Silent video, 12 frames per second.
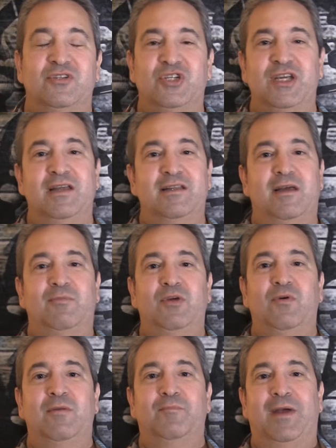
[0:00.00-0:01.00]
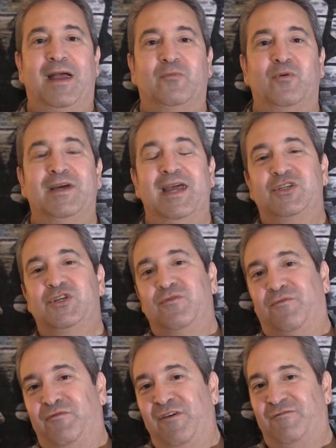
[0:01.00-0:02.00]
GNW Impact will get
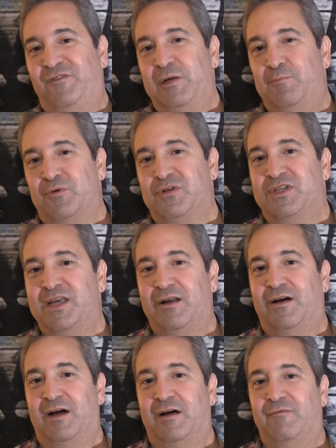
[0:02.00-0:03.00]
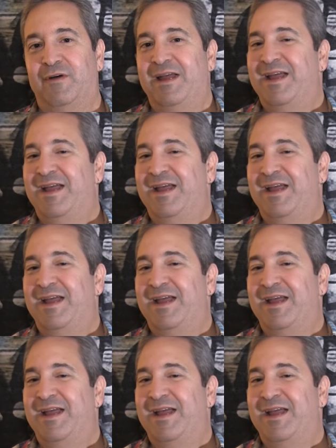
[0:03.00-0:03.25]
you 50% off